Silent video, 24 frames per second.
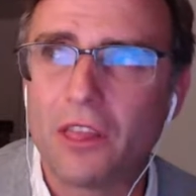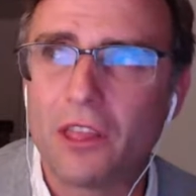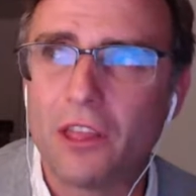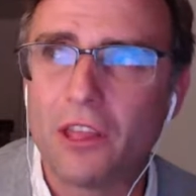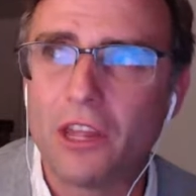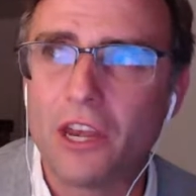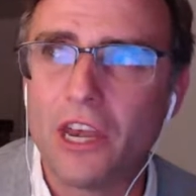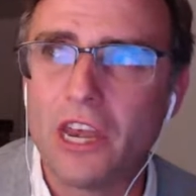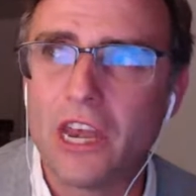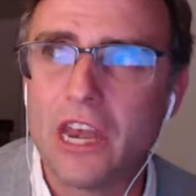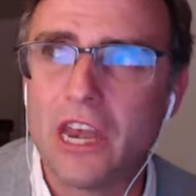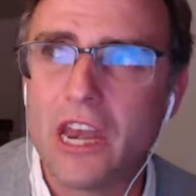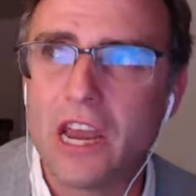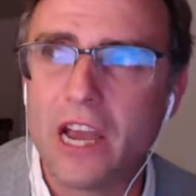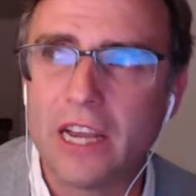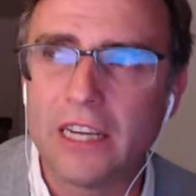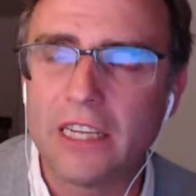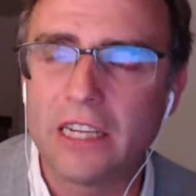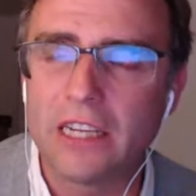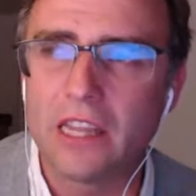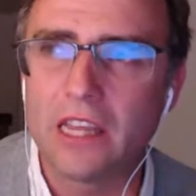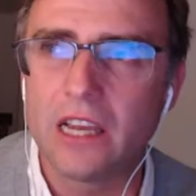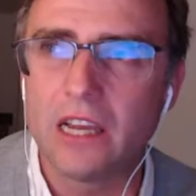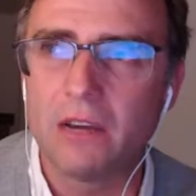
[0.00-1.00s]
the
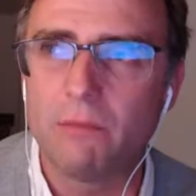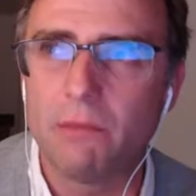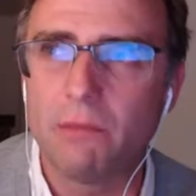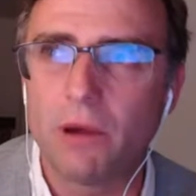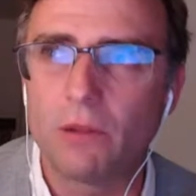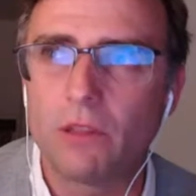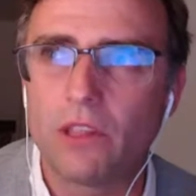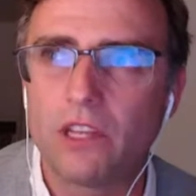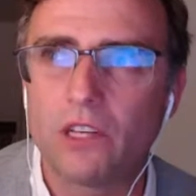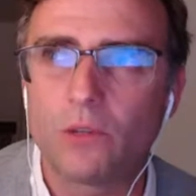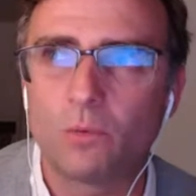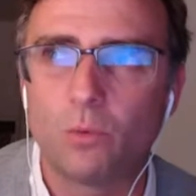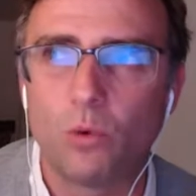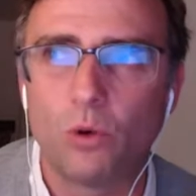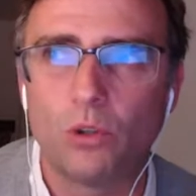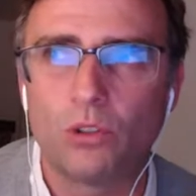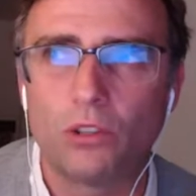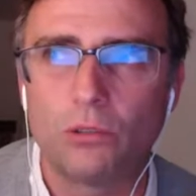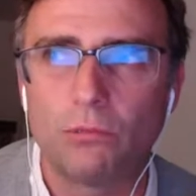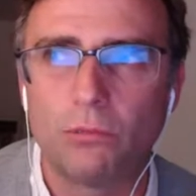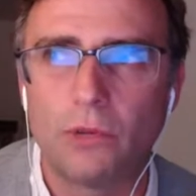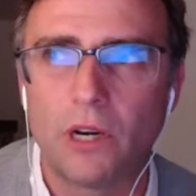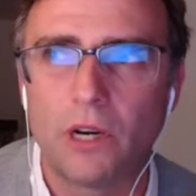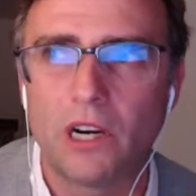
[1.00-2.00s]
nice thing about this
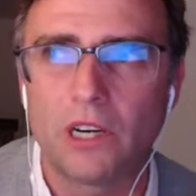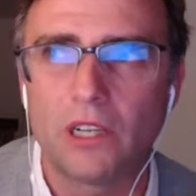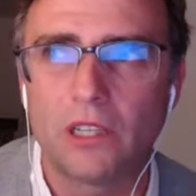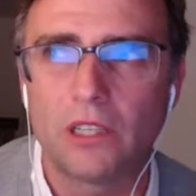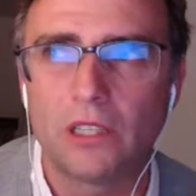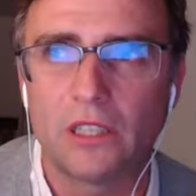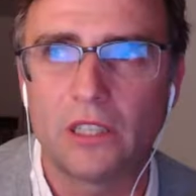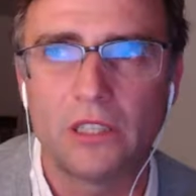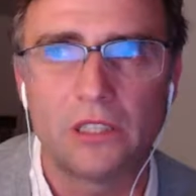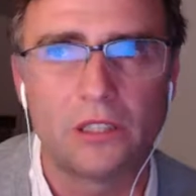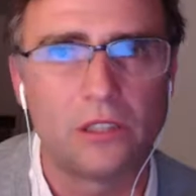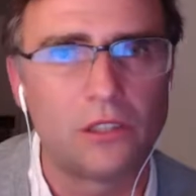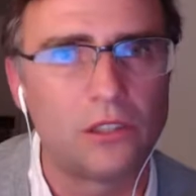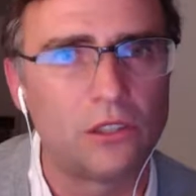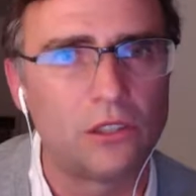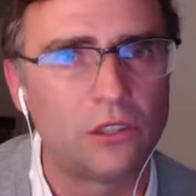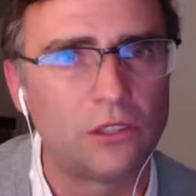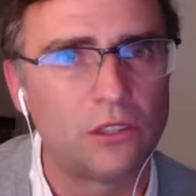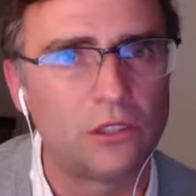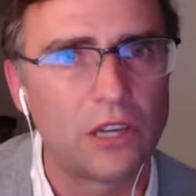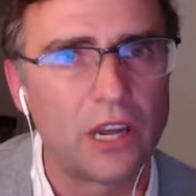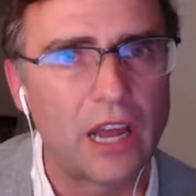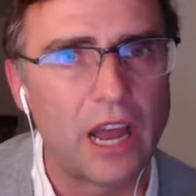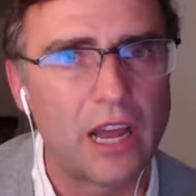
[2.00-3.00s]
watermark
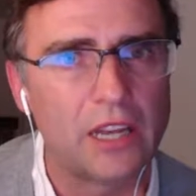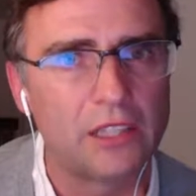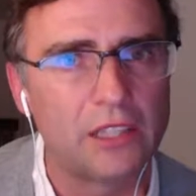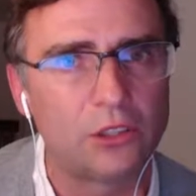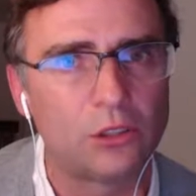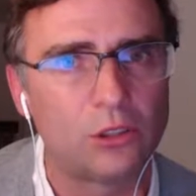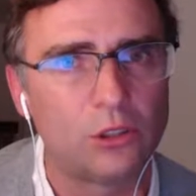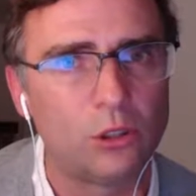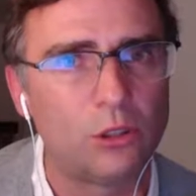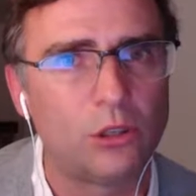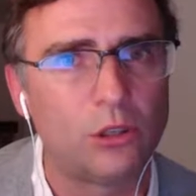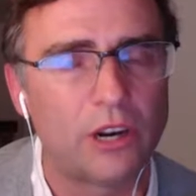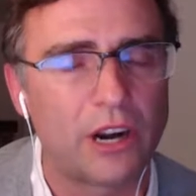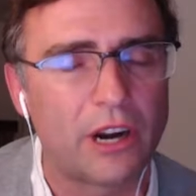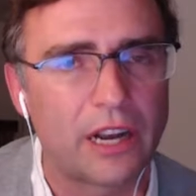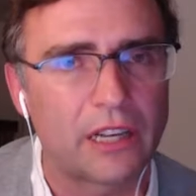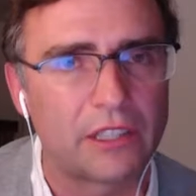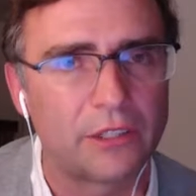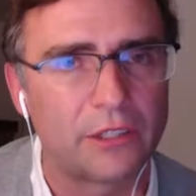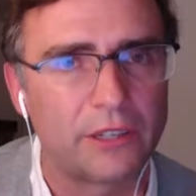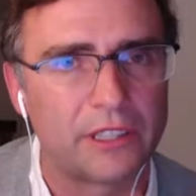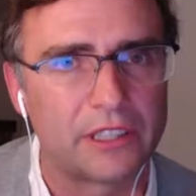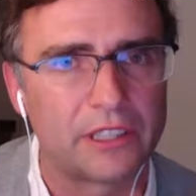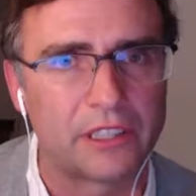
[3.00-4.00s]
is it has two
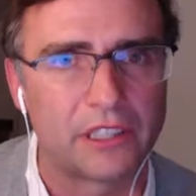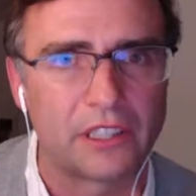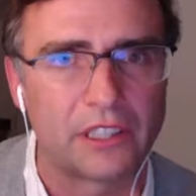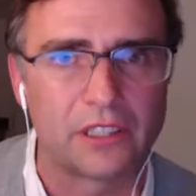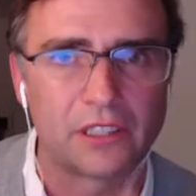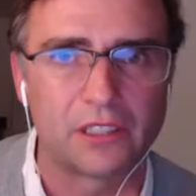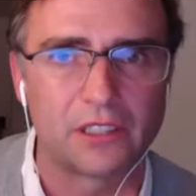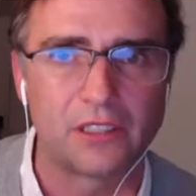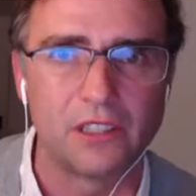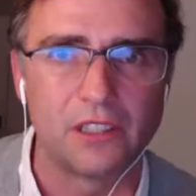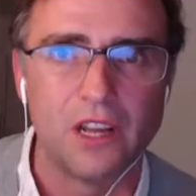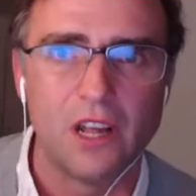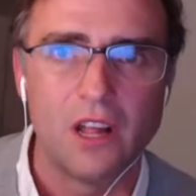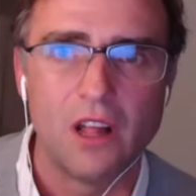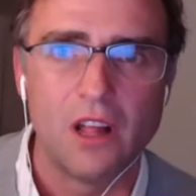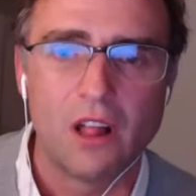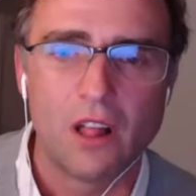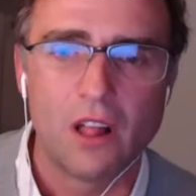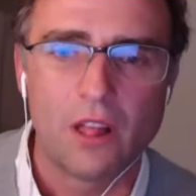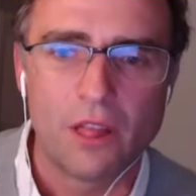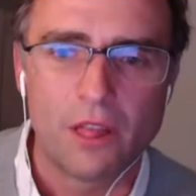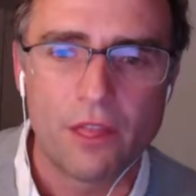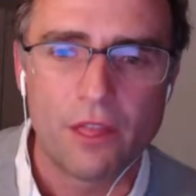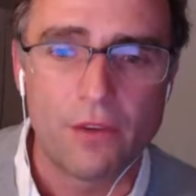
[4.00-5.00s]
characteristics.
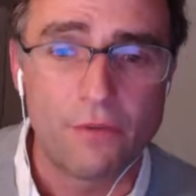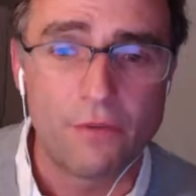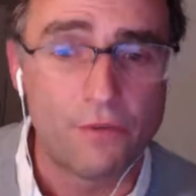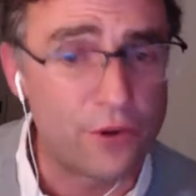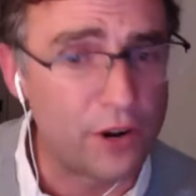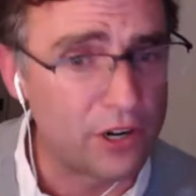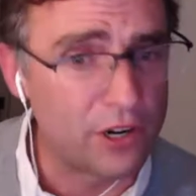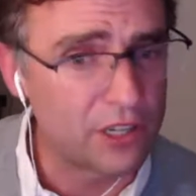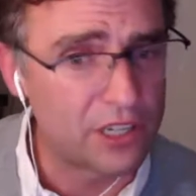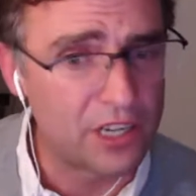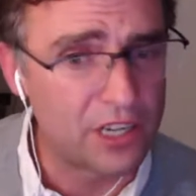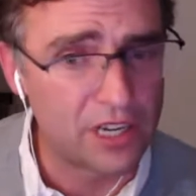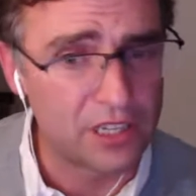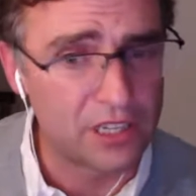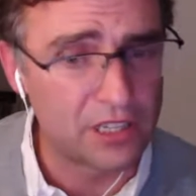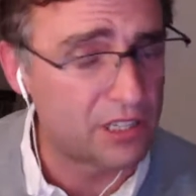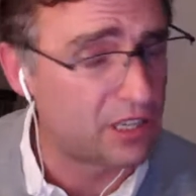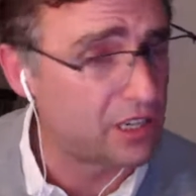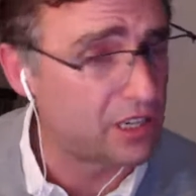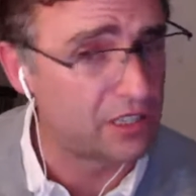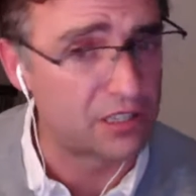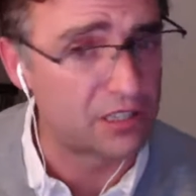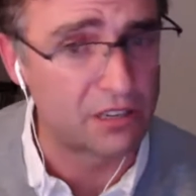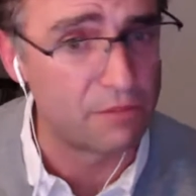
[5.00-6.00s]
The first,
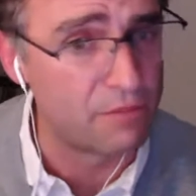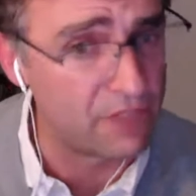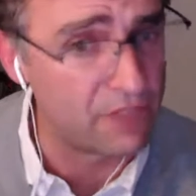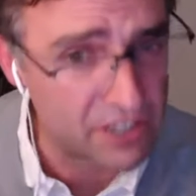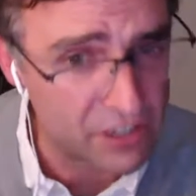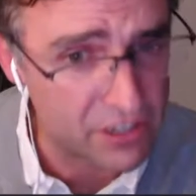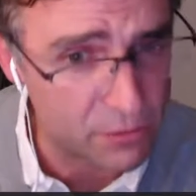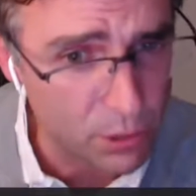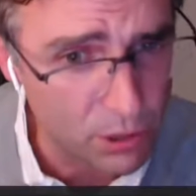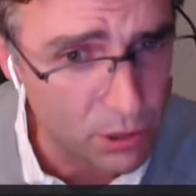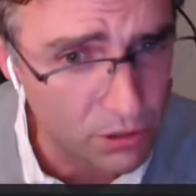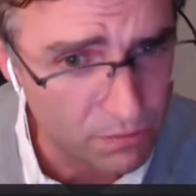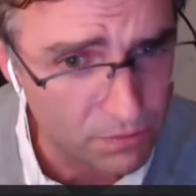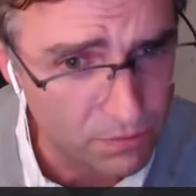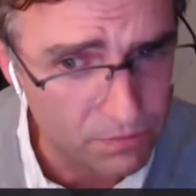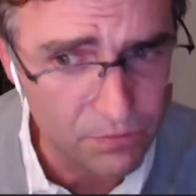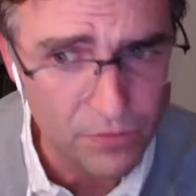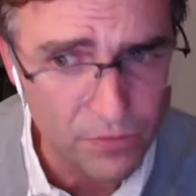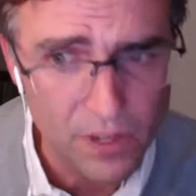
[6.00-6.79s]
it's invisible,